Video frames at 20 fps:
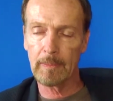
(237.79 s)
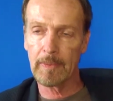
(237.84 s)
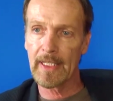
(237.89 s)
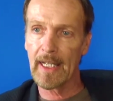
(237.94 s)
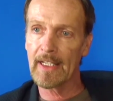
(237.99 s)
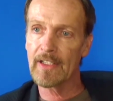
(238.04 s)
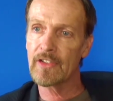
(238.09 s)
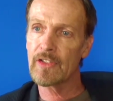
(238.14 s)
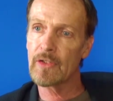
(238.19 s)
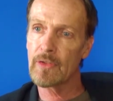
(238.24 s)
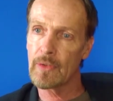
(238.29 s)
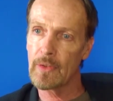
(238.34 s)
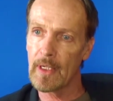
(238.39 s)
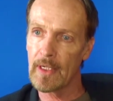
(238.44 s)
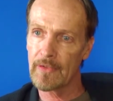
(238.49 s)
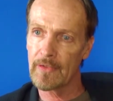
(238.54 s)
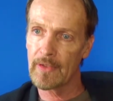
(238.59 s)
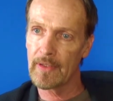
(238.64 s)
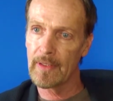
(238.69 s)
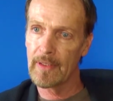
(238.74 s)
but that's
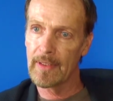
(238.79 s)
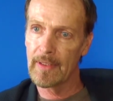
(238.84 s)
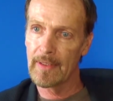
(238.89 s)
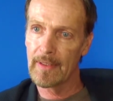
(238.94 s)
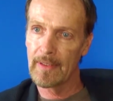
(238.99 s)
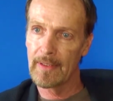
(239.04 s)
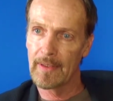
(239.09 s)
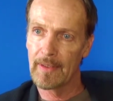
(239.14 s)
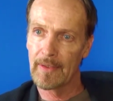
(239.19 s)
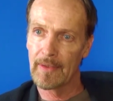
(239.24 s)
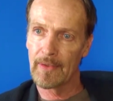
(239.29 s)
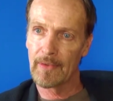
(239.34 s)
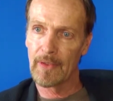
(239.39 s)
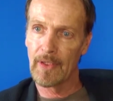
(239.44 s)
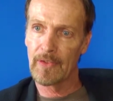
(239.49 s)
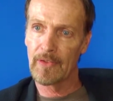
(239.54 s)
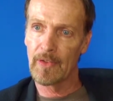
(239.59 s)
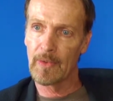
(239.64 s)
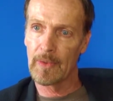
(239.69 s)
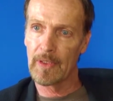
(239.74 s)
trust.
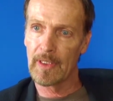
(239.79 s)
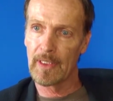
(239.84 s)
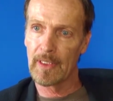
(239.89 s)
Trust is when